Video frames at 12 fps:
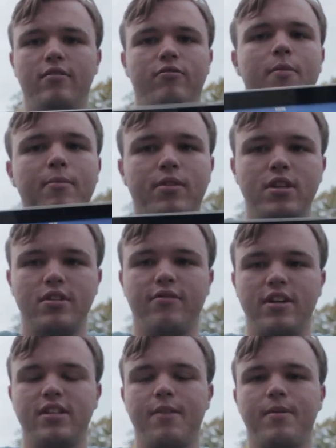Remember, this
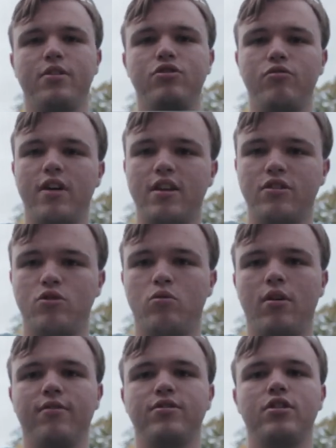device came out in
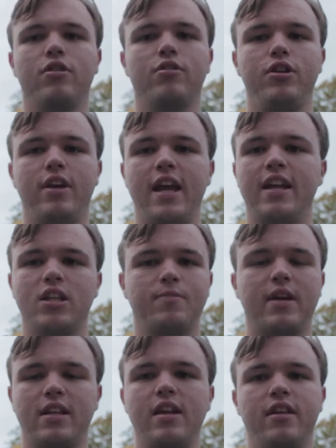2012, so you can't
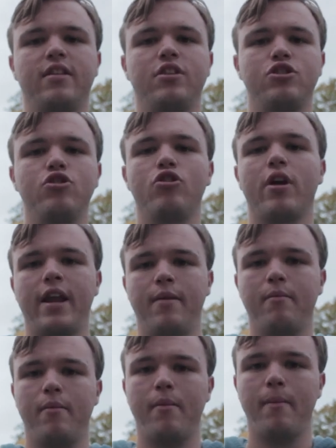expect anything too great.
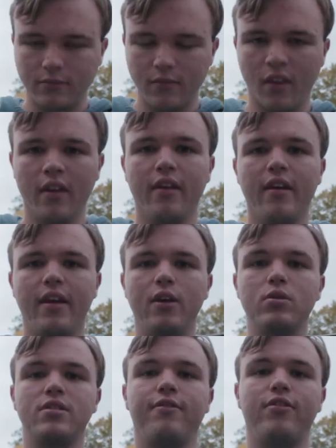
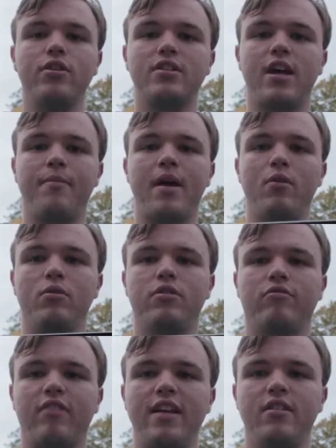It was the first iPad with
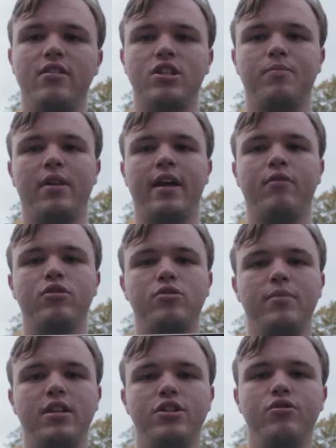a Retina display,
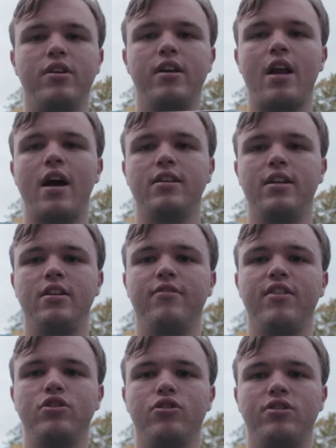which means you cannot
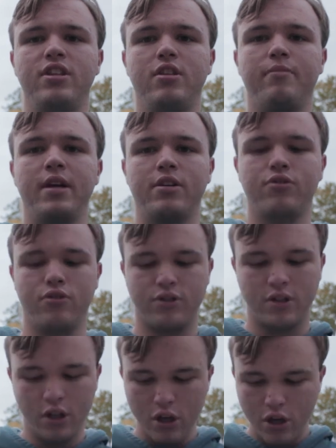individually see the
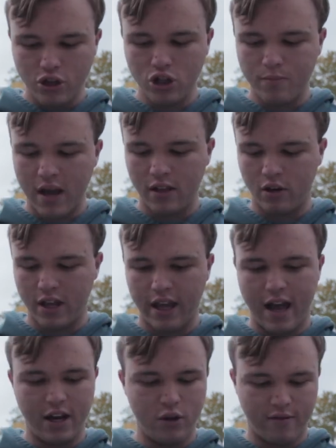pixels just by
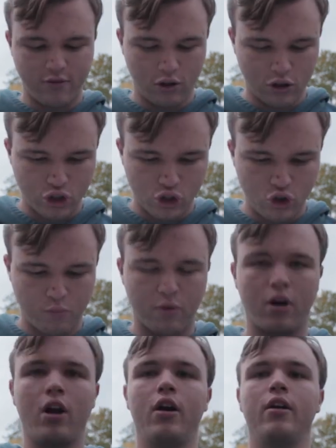looking at it. You have to look
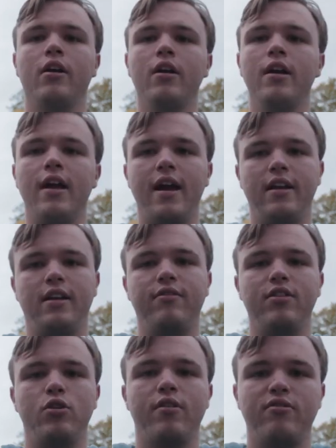super hard, and
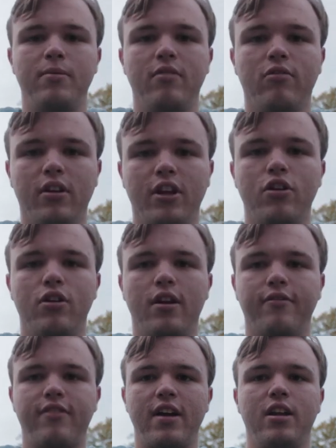even you have to be really good
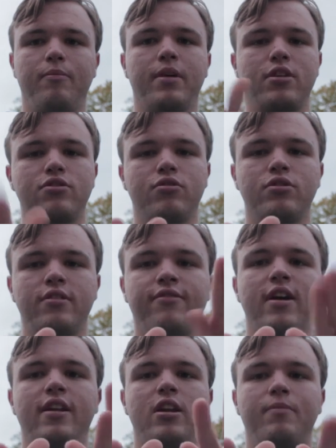at finding pixels to
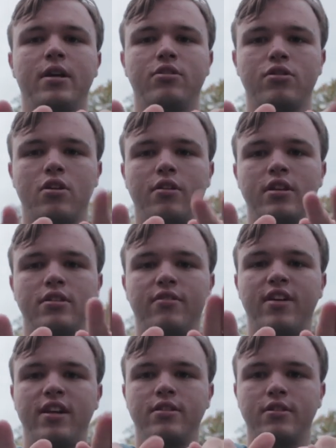find any pixels on this
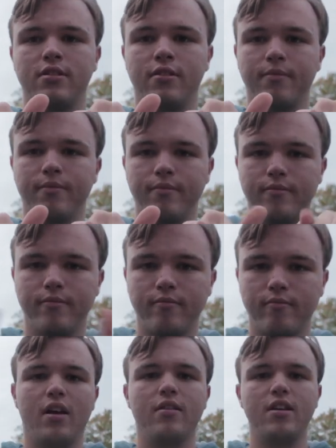device.
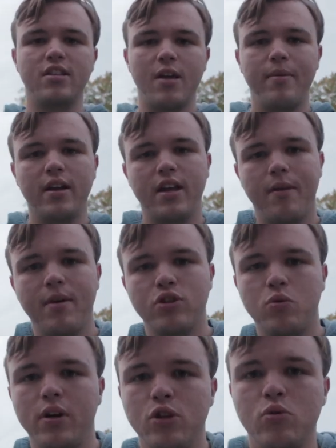This iPad came out in
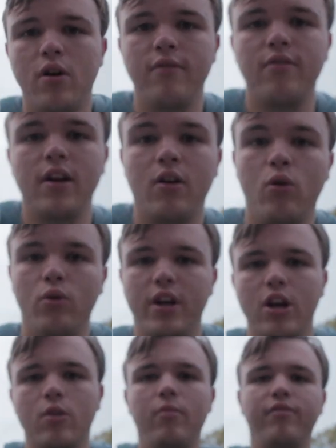2012, a whole
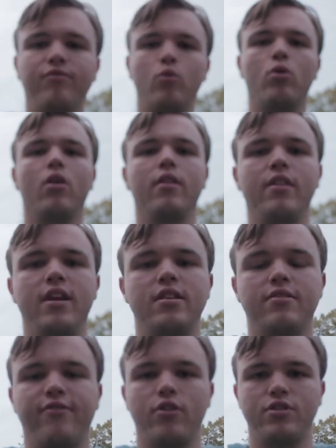year before the
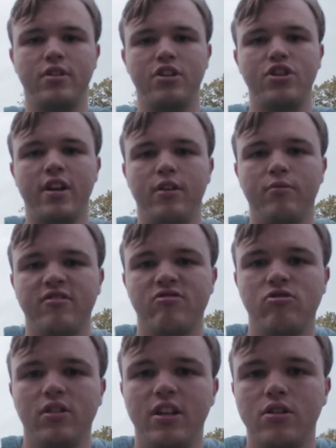first Touch ID
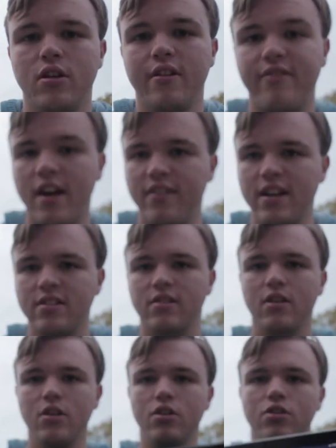was released on the
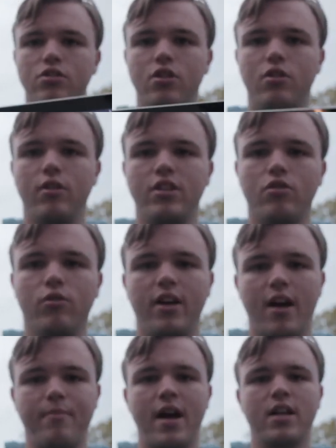5S, so it's
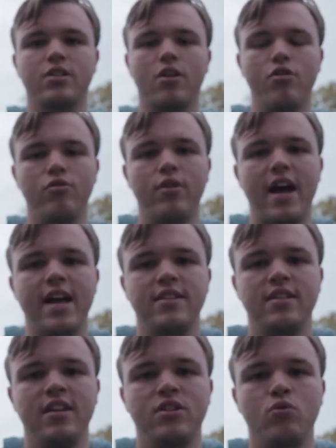only got passcode
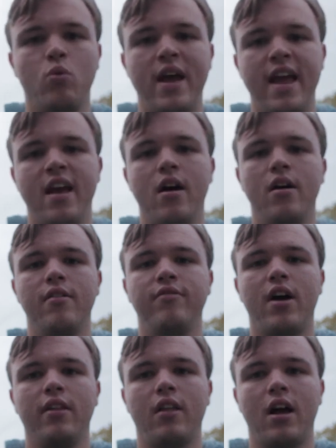as its way
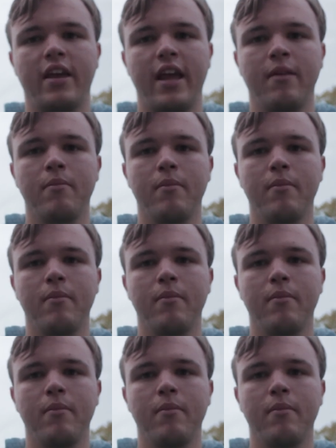of unlocking.